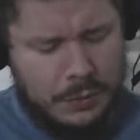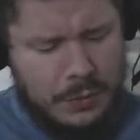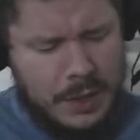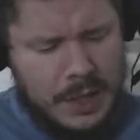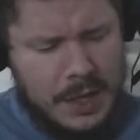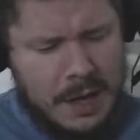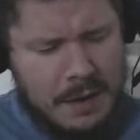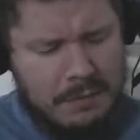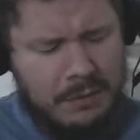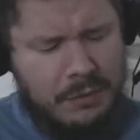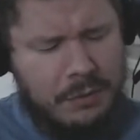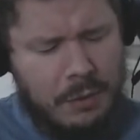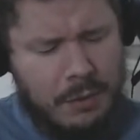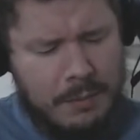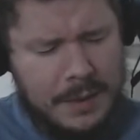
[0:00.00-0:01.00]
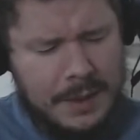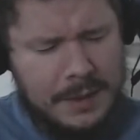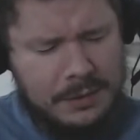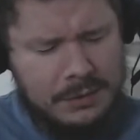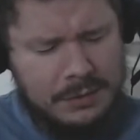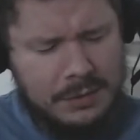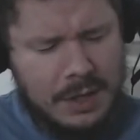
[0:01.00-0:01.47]
We have so
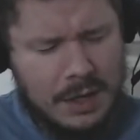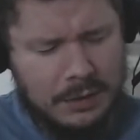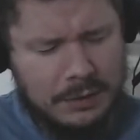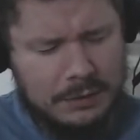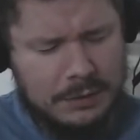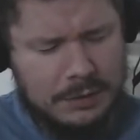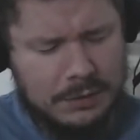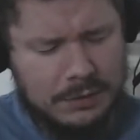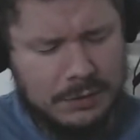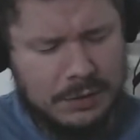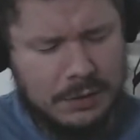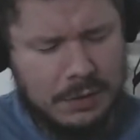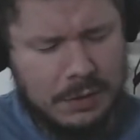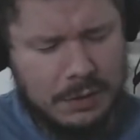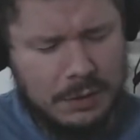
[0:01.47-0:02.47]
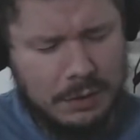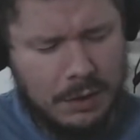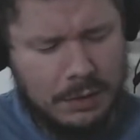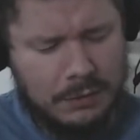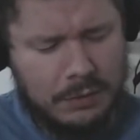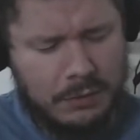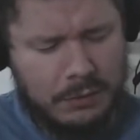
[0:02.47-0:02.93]
many skeletons in our
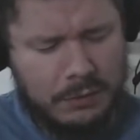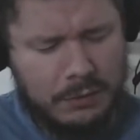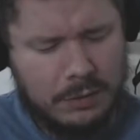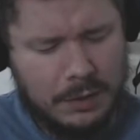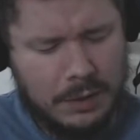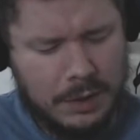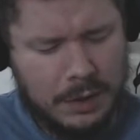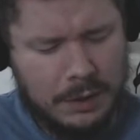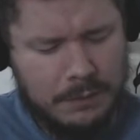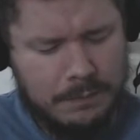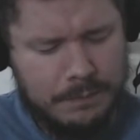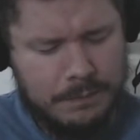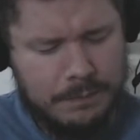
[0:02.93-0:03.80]
closets today.